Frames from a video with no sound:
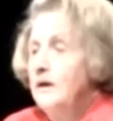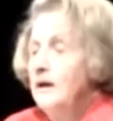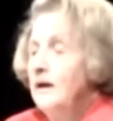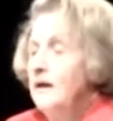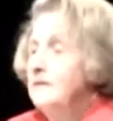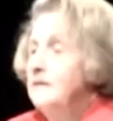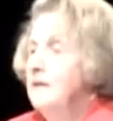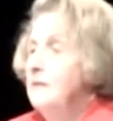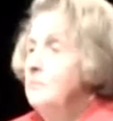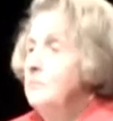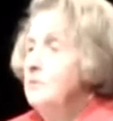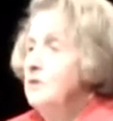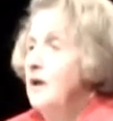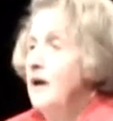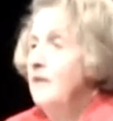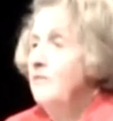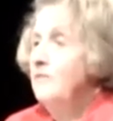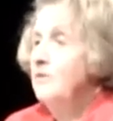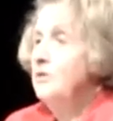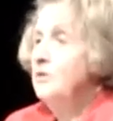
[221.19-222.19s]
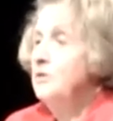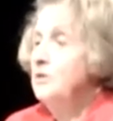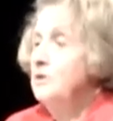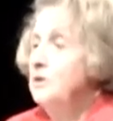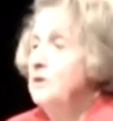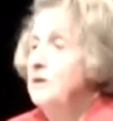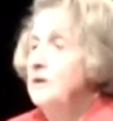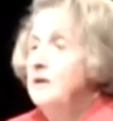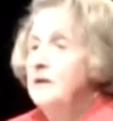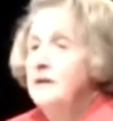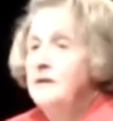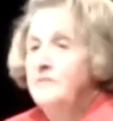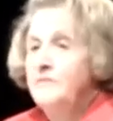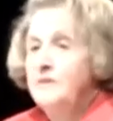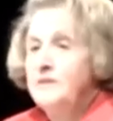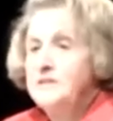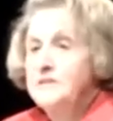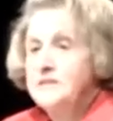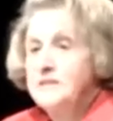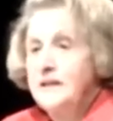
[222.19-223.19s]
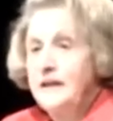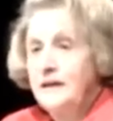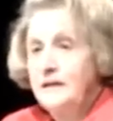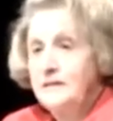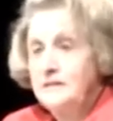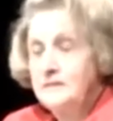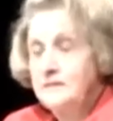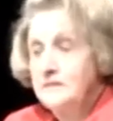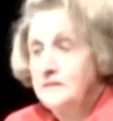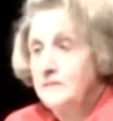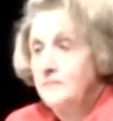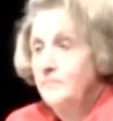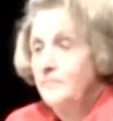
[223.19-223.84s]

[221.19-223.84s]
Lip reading: and they would have a good living standard.